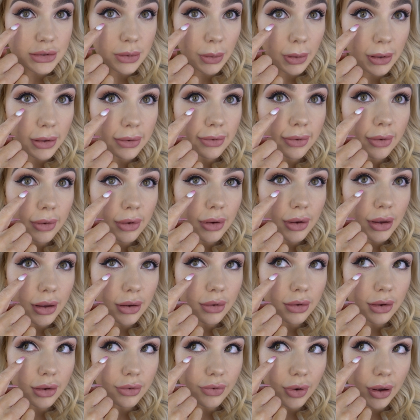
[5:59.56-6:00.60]
do we see
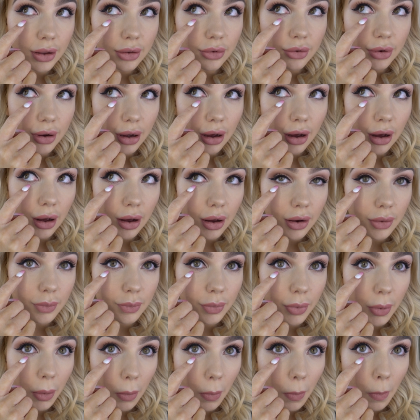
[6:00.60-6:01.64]
if I look
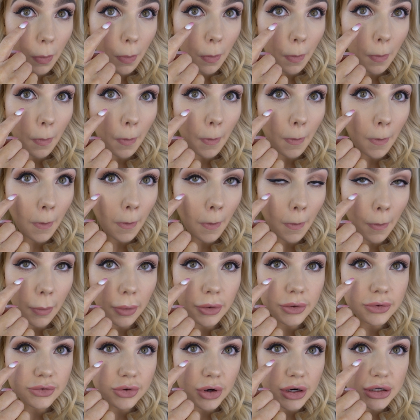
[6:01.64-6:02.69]
up
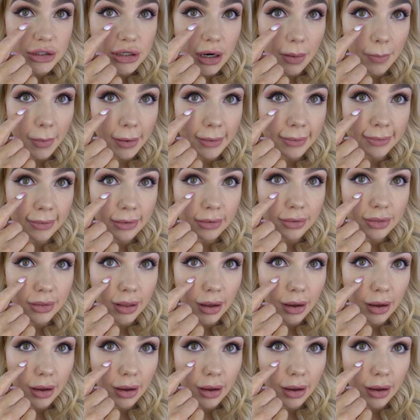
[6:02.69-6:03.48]
or stretch out my skin